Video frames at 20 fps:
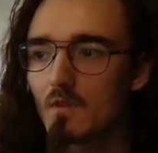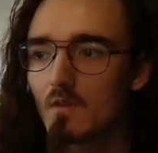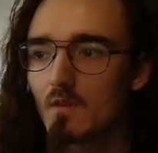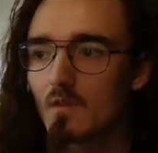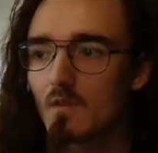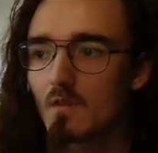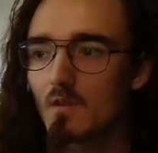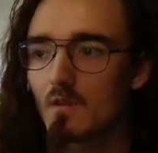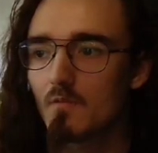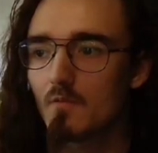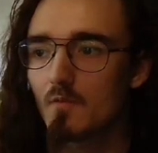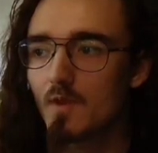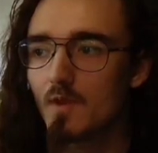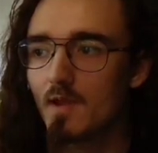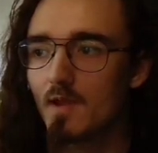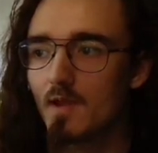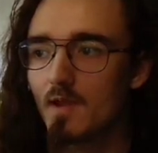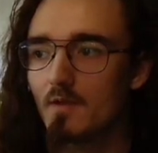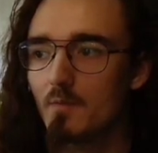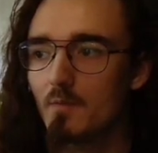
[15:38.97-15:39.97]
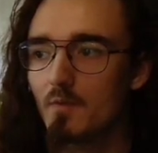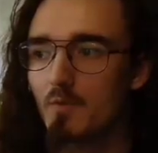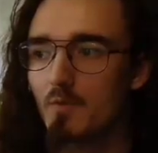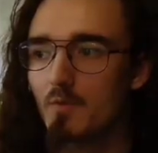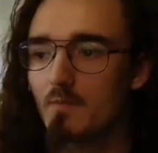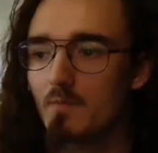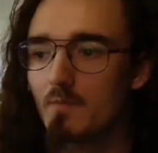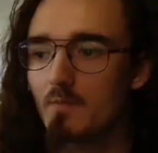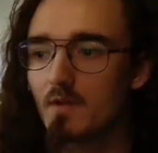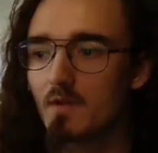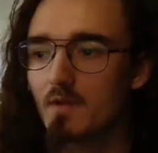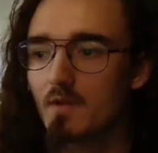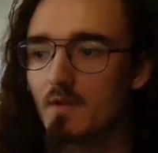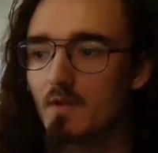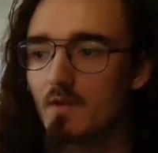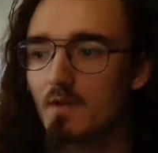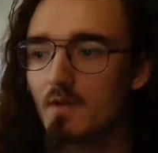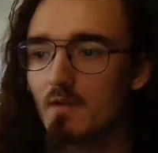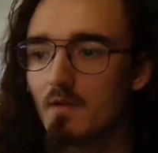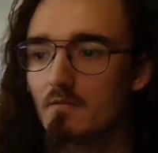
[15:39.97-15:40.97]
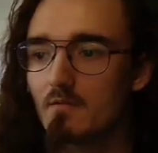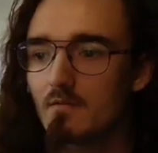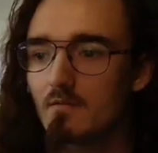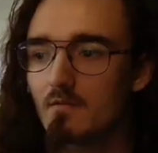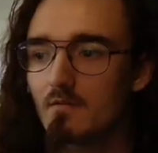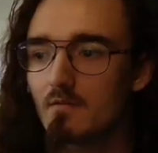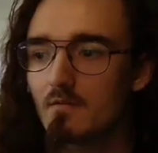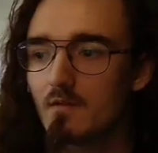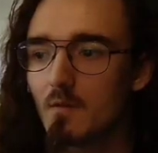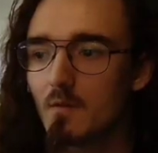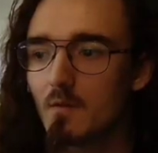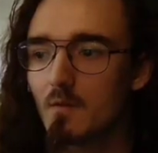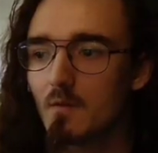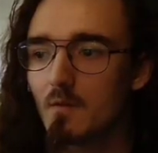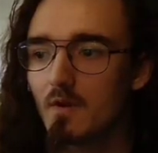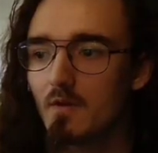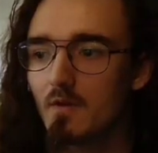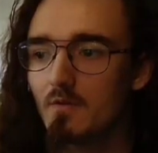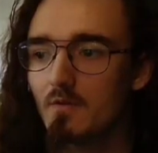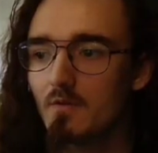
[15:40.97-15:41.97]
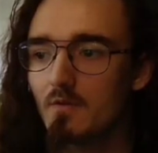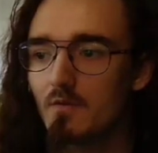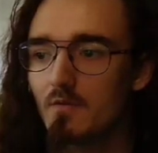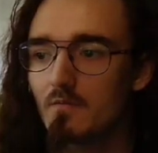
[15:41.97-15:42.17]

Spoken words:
if we have any problems like that we run into.